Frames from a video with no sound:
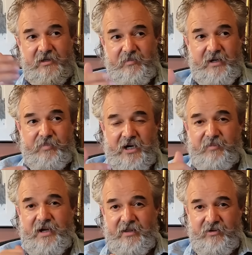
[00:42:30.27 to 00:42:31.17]
It might
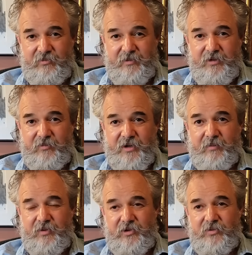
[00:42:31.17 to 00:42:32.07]
pop out and you might be able to
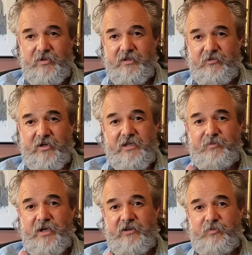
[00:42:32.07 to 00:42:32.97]
pop a new one in. So I'll
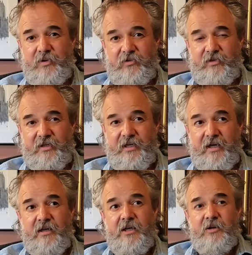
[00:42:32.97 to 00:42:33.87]
keep you guys posted on
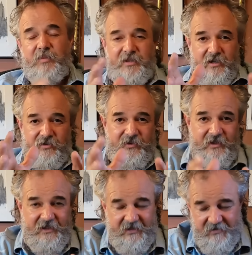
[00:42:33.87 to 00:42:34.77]
that. But the other
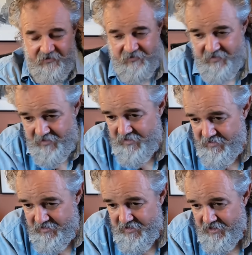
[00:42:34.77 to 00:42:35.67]
thing is,
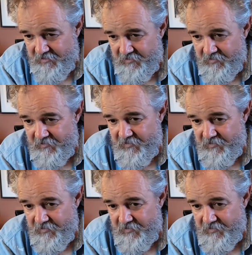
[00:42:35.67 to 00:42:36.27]
um,